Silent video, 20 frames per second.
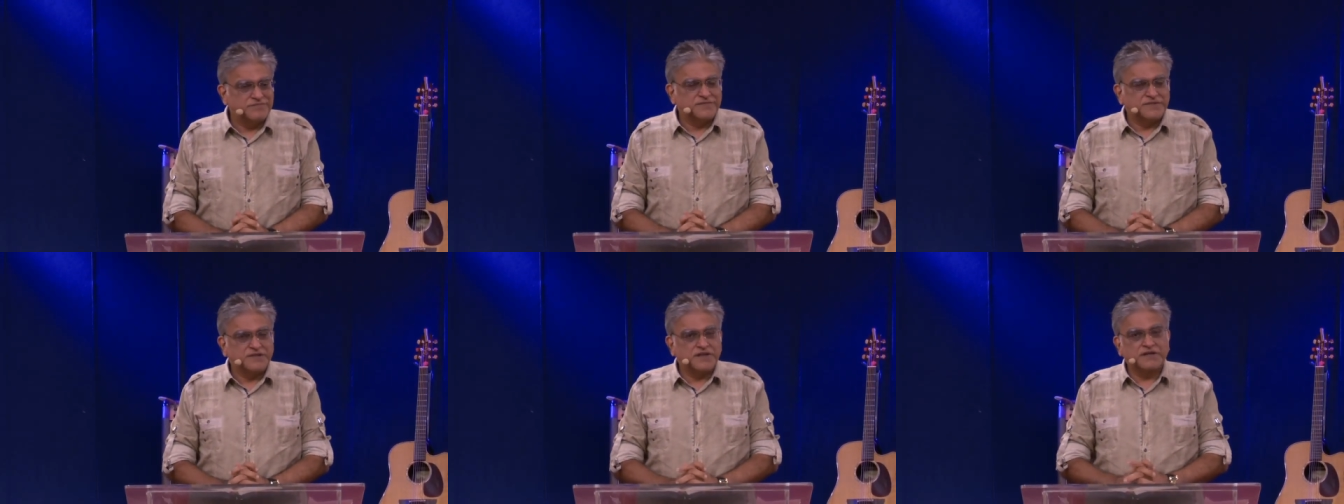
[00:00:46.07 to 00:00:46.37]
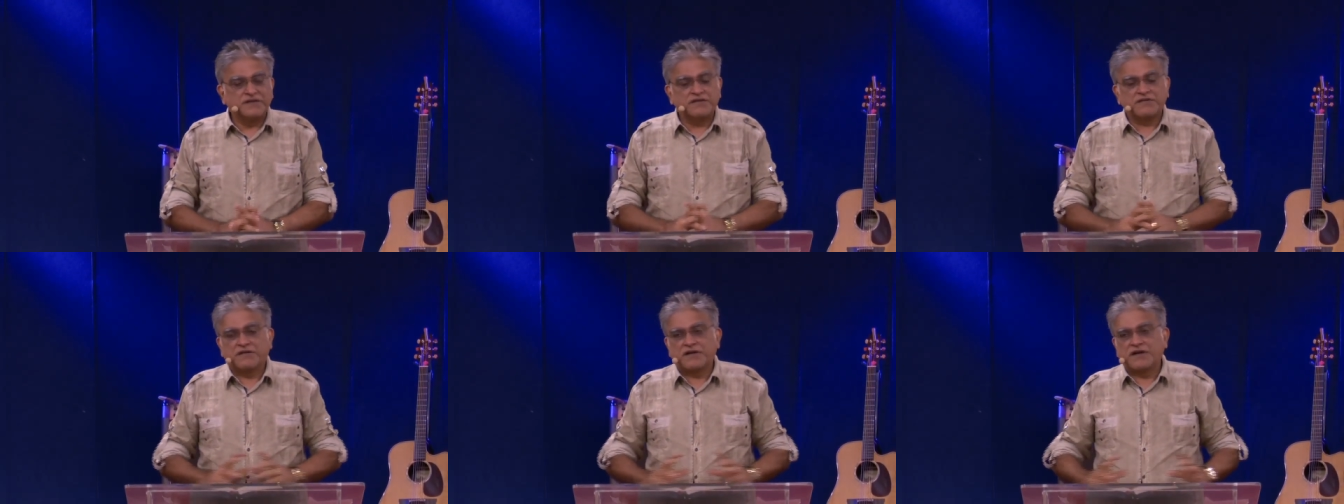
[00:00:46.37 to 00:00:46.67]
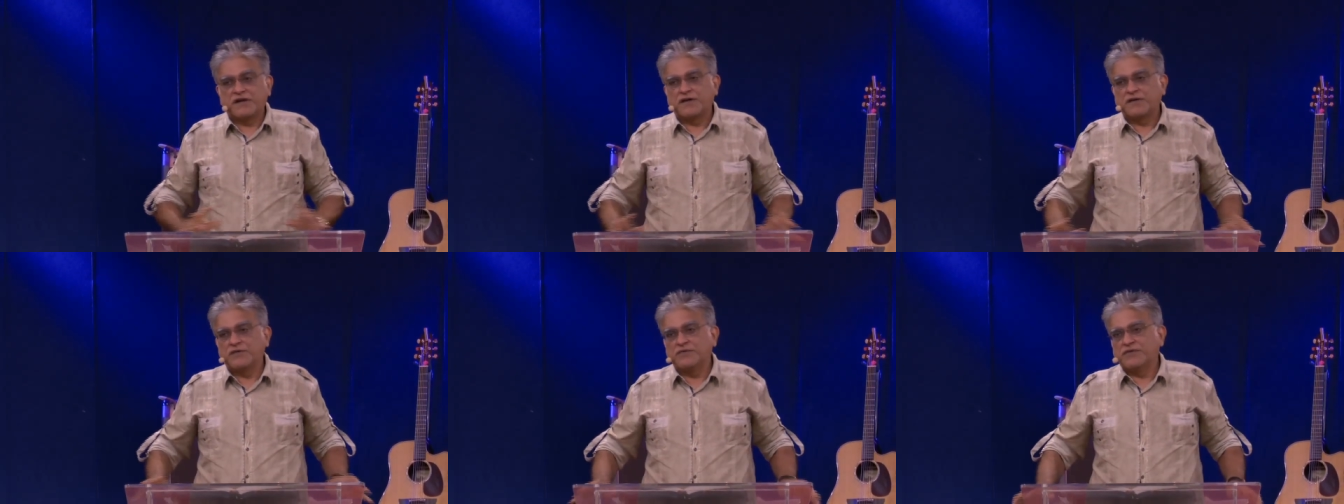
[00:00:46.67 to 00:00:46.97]
turn
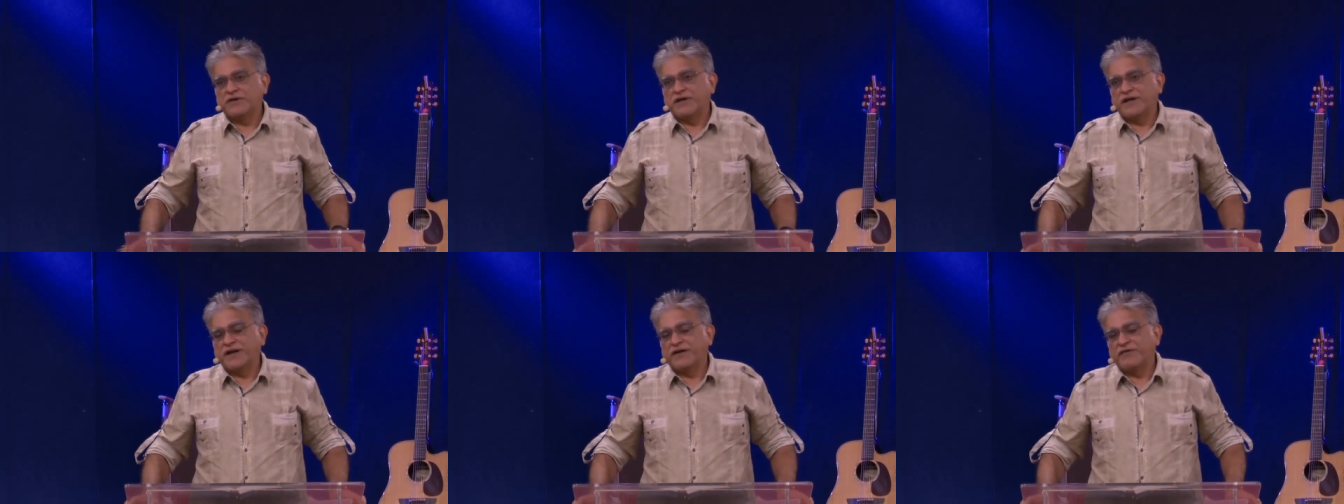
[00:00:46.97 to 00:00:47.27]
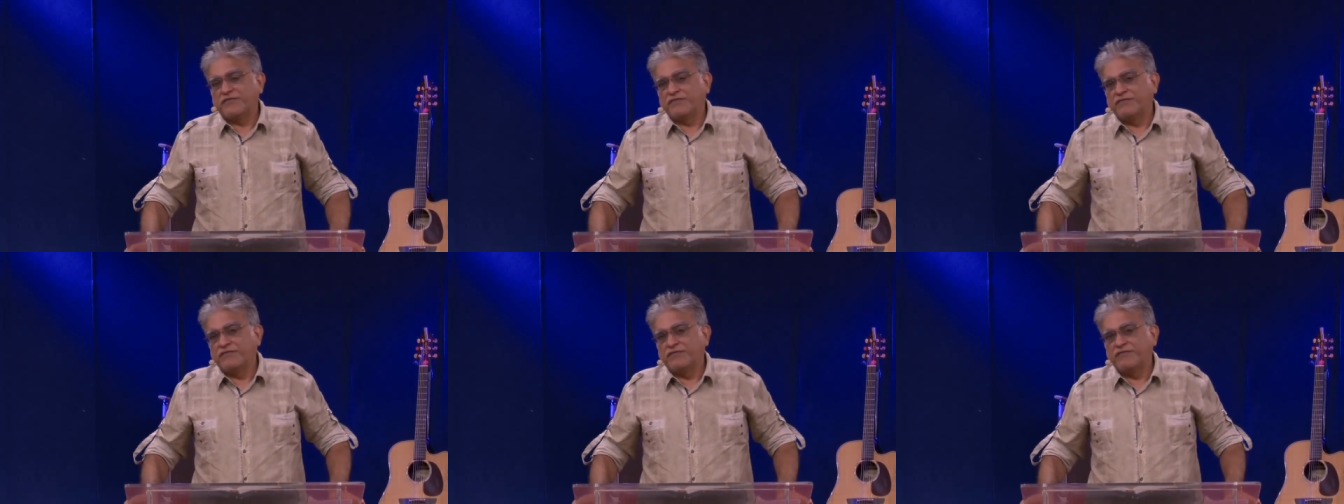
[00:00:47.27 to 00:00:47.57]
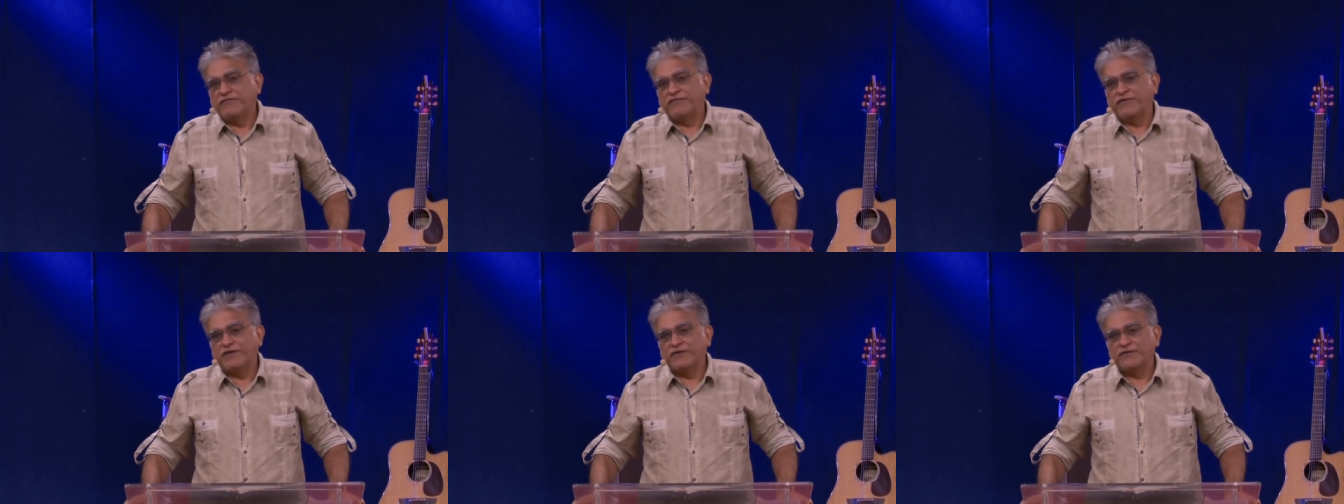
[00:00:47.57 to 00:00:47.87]
around and
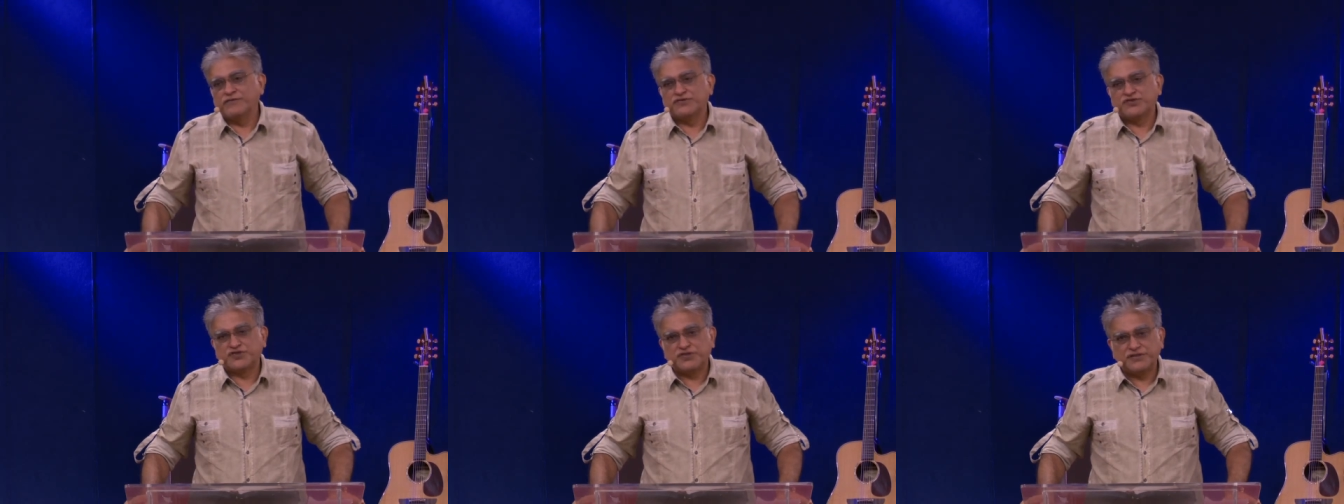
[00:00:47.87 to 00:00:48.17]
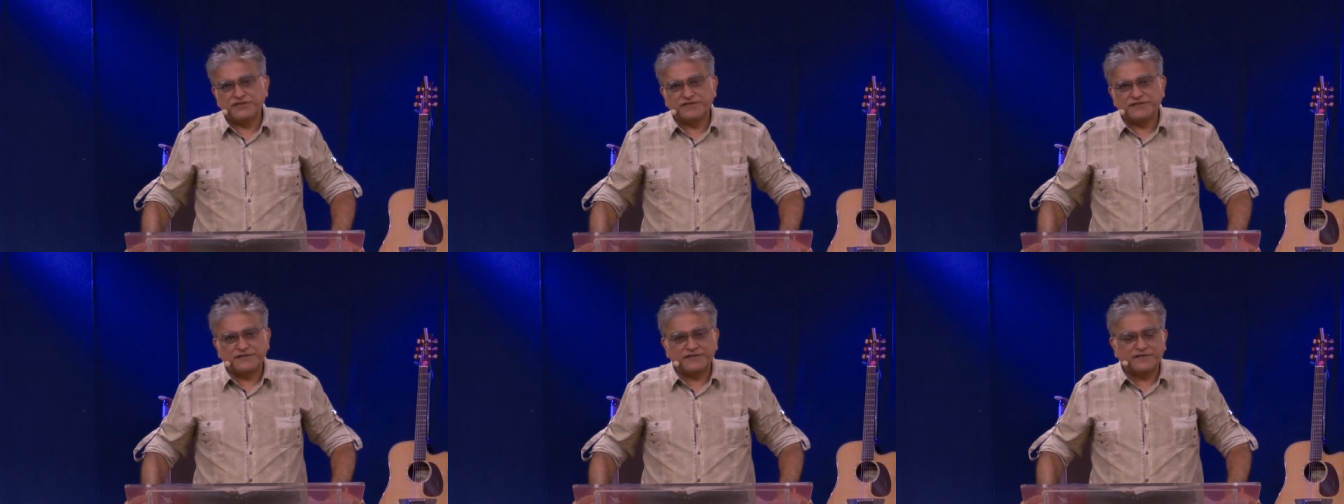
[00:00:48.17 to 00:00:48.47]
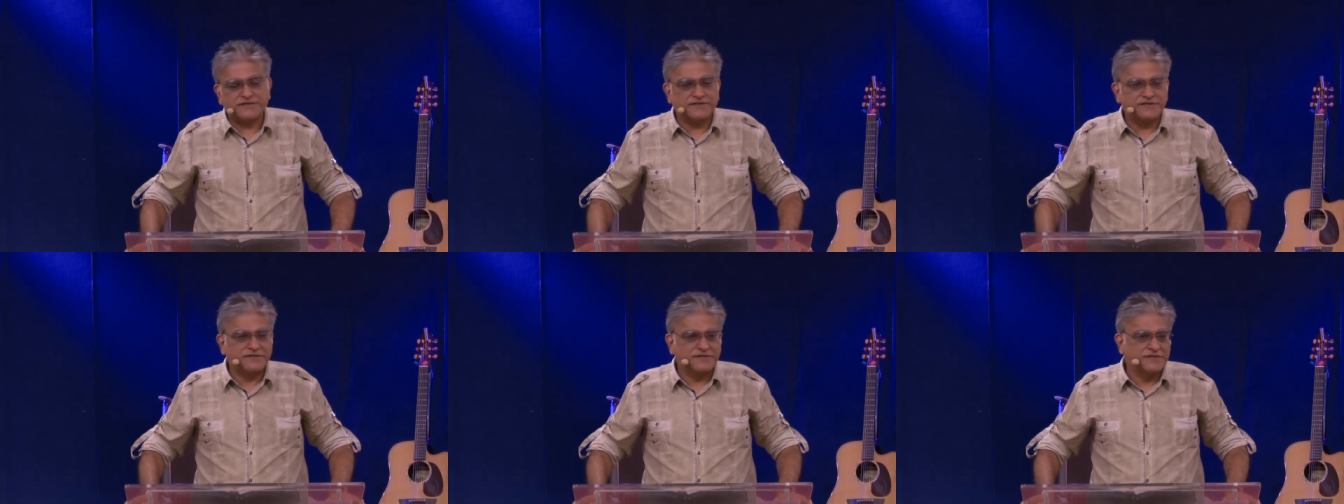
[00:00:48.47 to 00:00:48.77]
follow
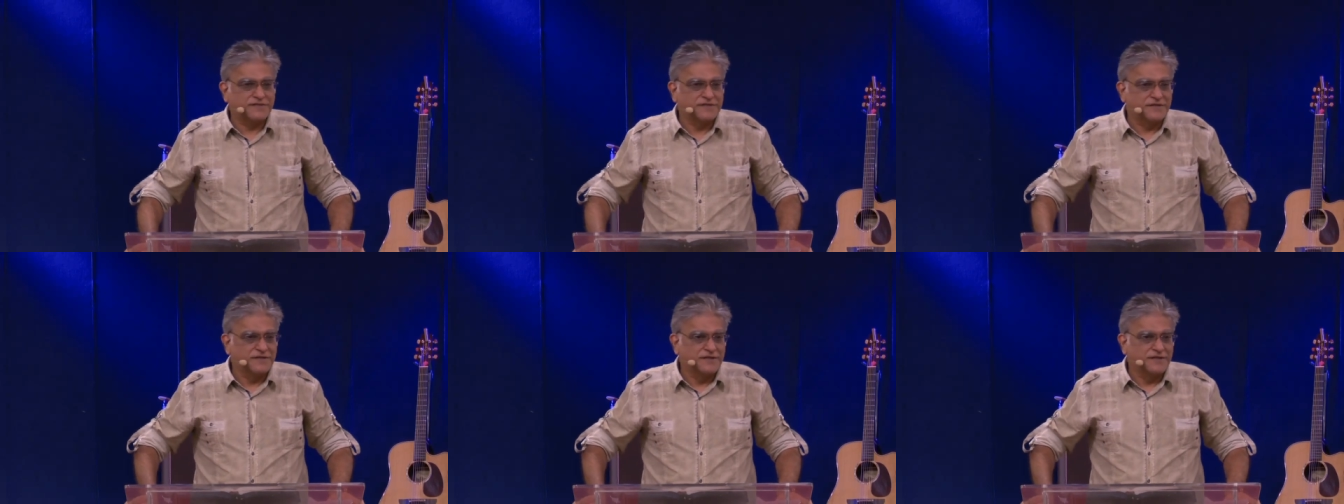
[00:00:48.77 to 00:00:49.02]
Jesus,